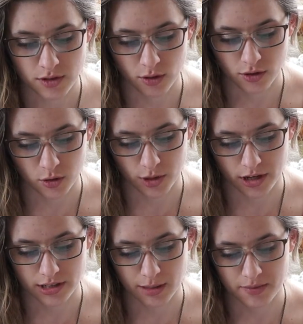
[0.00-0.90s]
social work
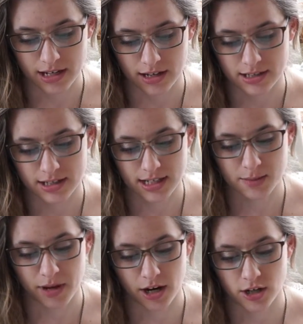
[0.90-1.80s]
or something else that
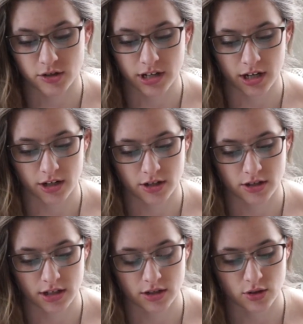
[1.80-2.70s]
inspired your
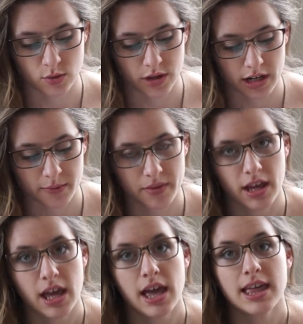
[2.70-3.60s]
characters and story?
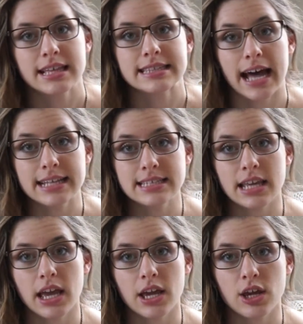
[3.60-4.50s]

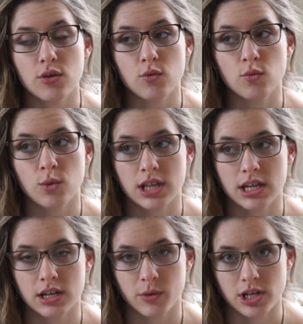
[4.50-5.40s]
That's a really
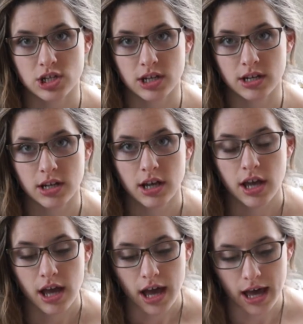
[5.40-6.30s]
good question.
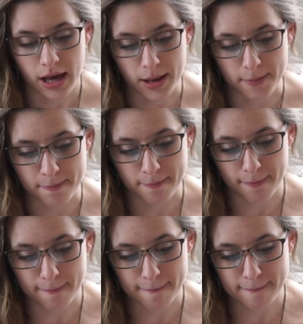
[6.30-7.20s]

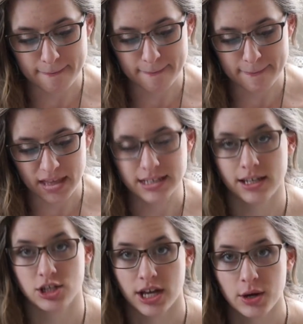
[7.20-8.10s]

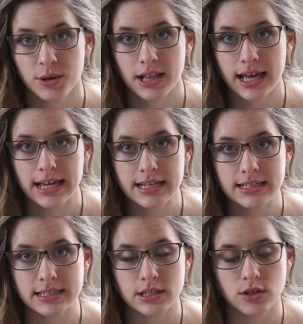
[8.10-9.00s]
To
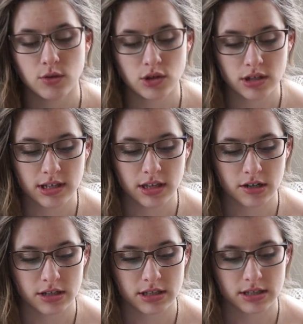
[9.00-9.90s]
generalize, usually
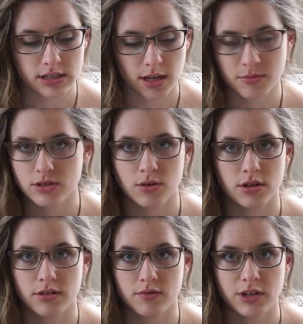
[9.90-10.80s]
there's some sort
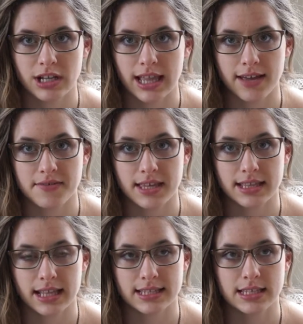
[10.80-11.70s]
of real life
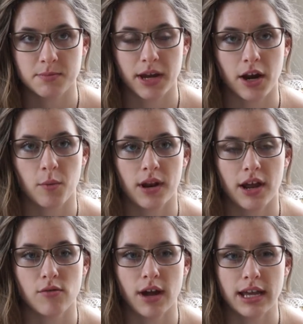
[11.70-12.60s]
thing that's inspired what
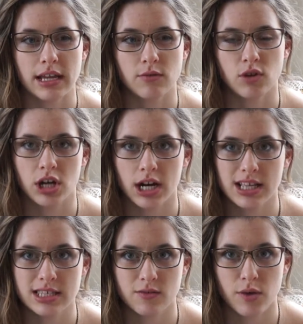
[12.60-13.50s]
I write,
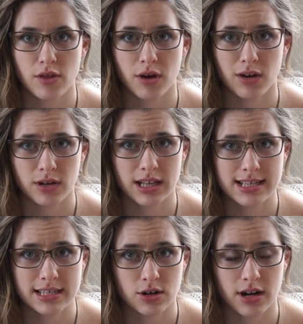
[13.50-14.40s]
regardless of whether I
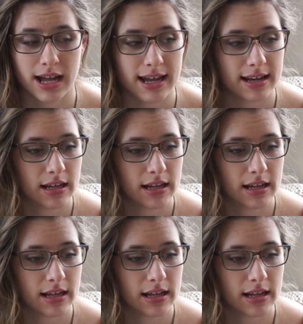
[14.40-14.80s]
realize it or not.